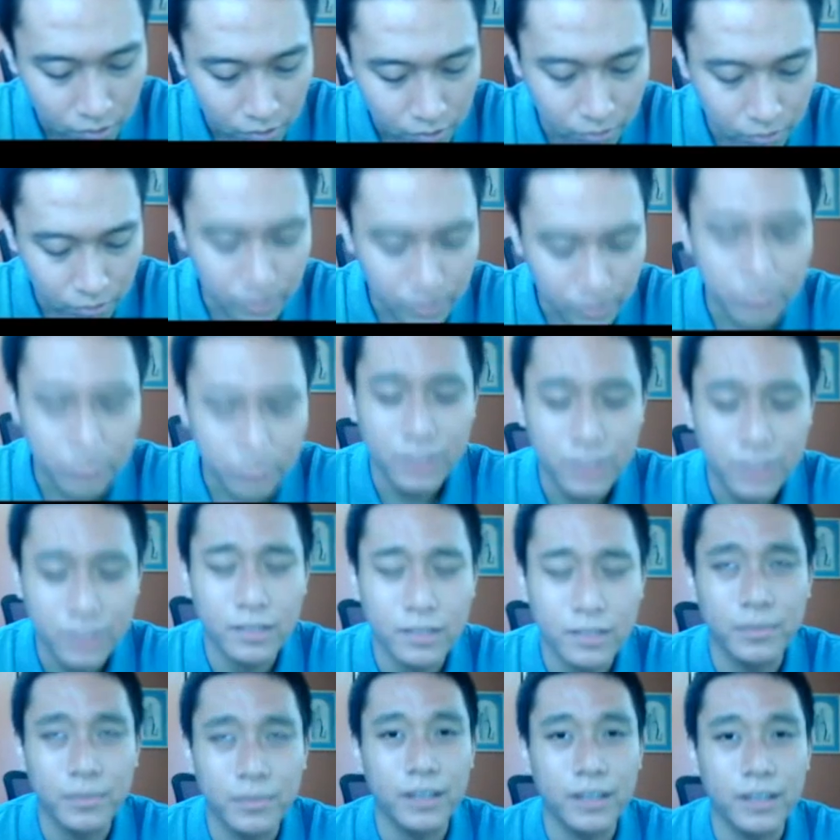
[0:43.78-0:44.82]
So Riemann
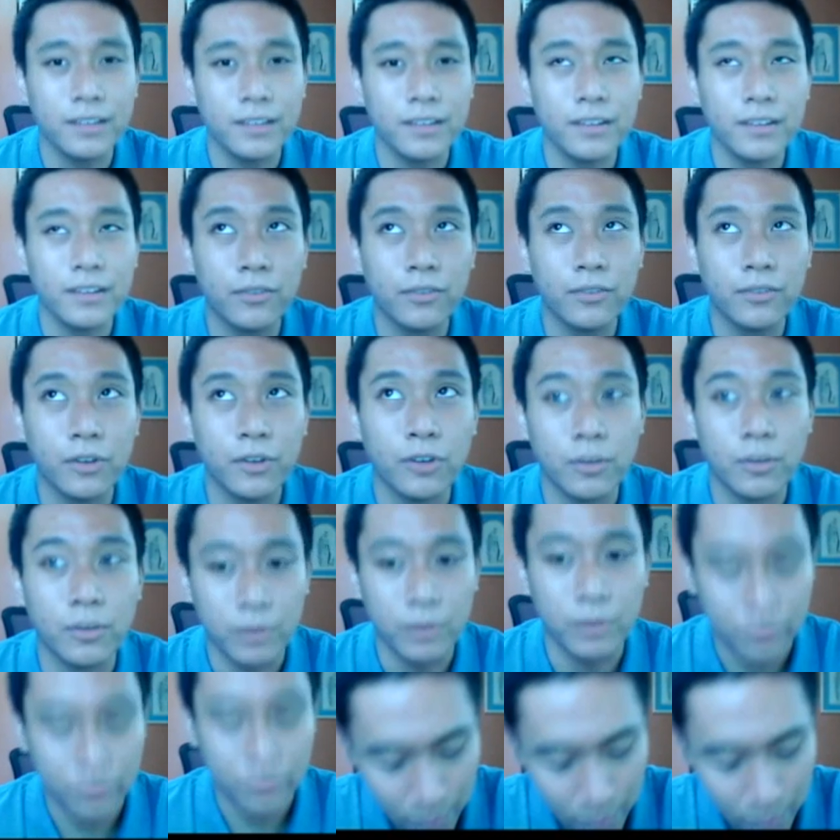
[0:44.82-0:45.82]
sum is a form of